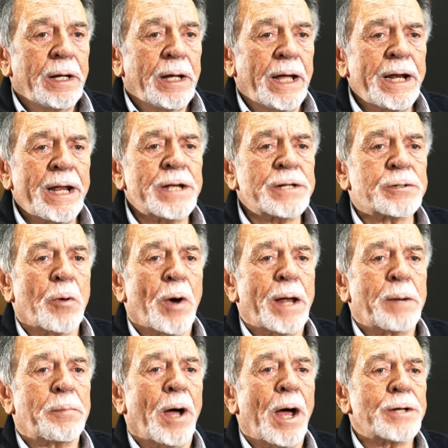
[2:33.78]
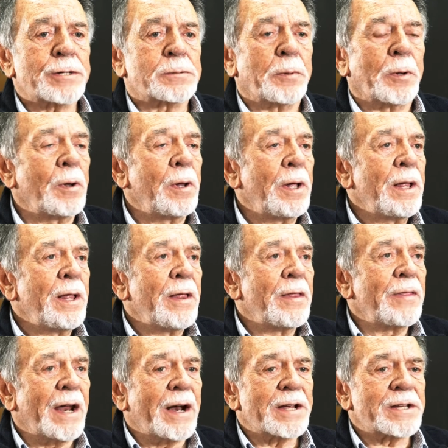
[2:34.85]
It is quite possible
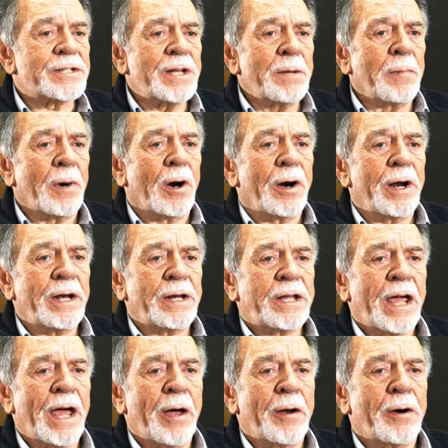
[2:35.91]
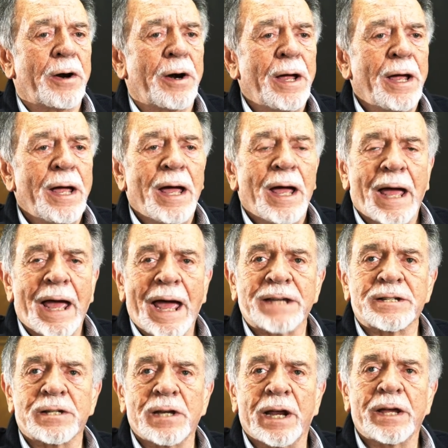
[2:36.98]
that a similar encounter
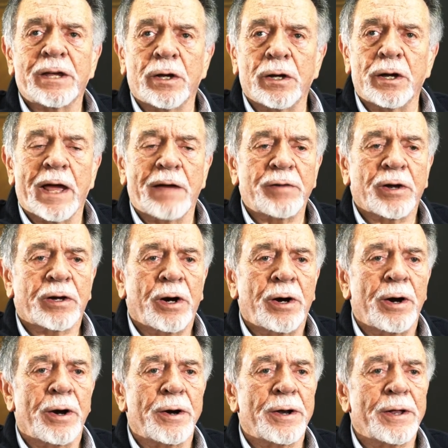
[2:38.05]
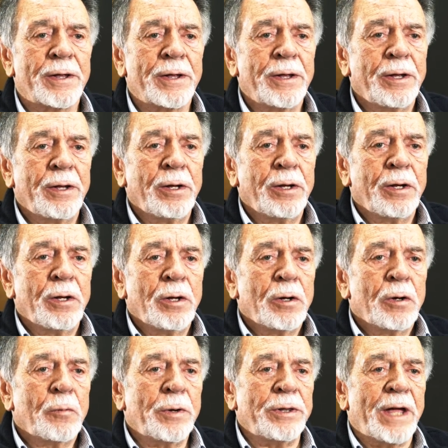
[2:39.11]
actually could have occurred.
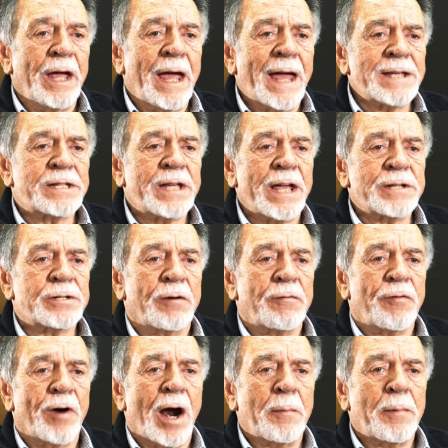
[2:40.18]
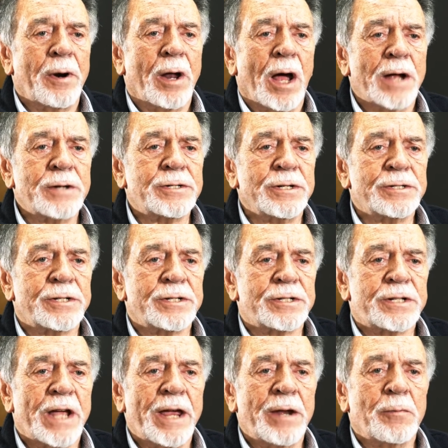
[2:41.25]
When the assets of Robert Hodgen's
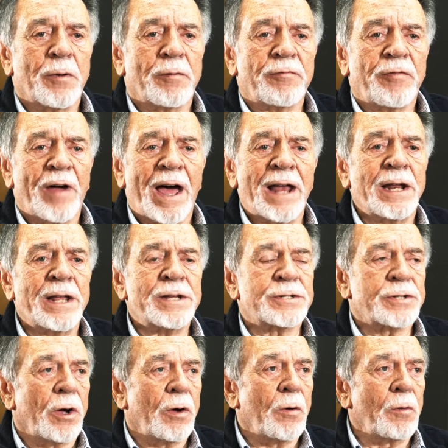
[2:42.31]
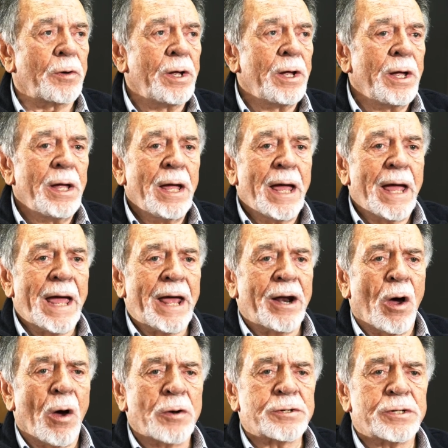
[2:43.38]
estate were finally sold at
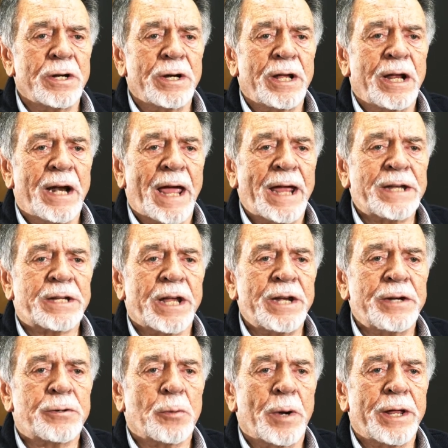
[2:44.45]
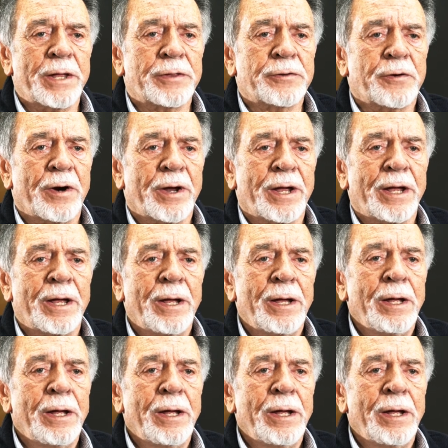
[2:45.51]
auction in eighteen twenty-three,